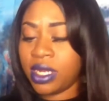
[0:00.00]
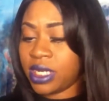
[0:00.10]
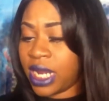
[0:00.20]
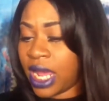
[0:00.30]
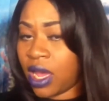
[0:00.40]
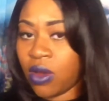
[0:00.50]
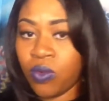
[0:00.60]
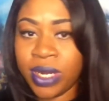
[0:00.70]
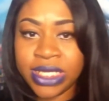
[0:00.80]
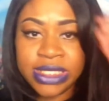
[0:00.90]
Now,
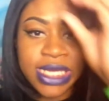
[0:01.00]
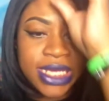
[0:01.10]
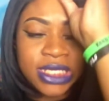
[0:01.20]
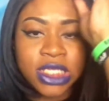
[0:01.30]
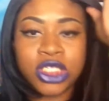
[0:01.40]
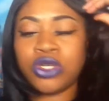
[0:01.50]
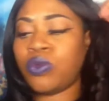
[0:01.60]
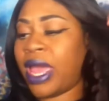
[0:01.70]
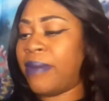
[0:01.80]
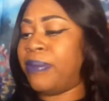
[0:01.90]
when it says a
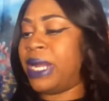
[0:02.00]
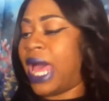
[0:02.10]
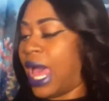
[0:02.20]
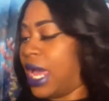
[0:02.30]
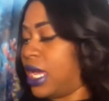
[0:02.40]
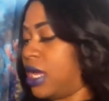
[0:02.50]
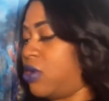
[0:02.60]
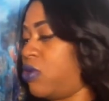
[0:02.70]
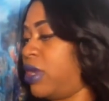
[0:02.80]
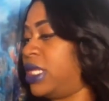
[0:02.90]
two-way block,
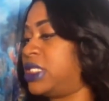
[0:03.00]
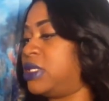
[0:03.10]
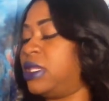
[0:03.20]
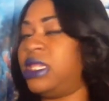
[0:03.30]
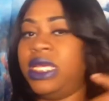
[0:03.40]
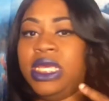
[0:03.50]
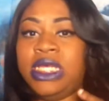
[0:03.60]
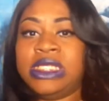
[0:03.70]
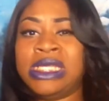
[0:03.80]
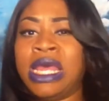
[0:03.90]
according to
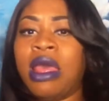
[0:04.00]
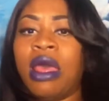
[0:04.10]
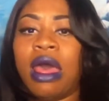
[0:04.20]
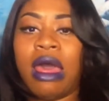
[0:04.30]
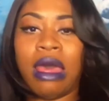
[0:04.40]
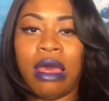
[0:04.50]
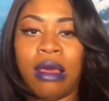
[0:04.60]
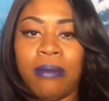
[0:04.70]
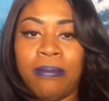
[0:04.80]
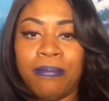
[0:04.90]
this
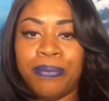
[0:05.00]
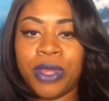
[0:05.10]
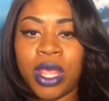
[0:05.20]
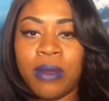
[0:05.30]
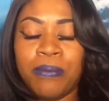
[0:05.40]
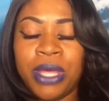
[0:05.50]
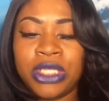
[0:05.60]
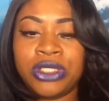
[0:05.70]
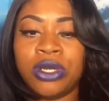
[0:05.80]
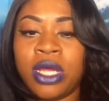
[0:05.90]
um,
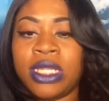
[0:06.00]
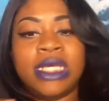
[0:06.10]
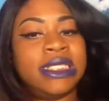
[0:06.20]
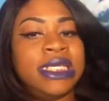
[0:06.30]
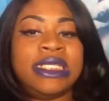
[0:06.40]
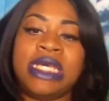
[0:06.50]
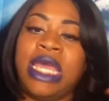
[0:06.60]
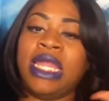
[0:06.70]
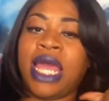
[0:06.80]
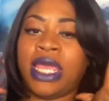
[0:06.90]
picture on this, it's
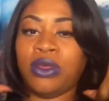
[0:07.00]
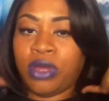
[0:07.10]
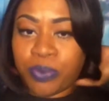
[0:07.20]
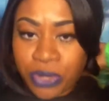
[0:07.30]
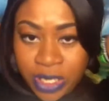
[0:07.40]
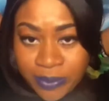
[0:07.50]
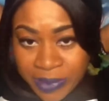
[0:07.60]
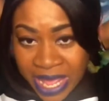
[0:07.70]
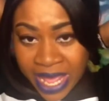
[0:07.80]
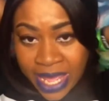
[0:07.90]
saying like you could pull it
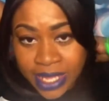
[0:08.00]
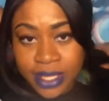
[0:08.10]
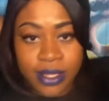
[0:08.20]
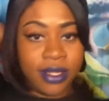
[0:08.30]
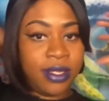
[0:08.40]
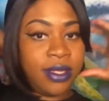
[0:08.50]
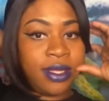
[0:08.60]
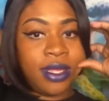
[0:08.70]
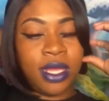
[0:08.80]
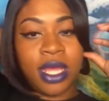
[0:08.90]
back
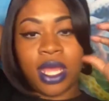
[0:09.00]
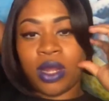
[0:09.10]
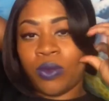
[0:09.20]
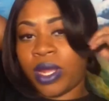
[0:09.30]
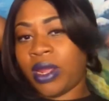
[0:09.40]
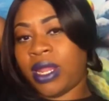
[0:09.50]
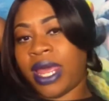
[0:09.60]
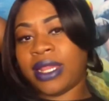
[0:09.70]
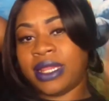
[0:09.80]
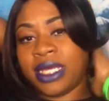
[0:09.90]
and wear it
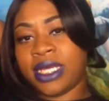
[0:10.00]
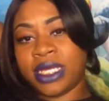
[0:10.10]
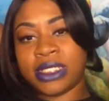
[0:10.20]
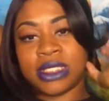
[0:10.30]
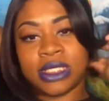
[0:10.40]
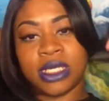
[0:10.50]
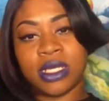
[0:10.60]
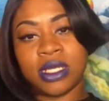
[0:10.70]
like this.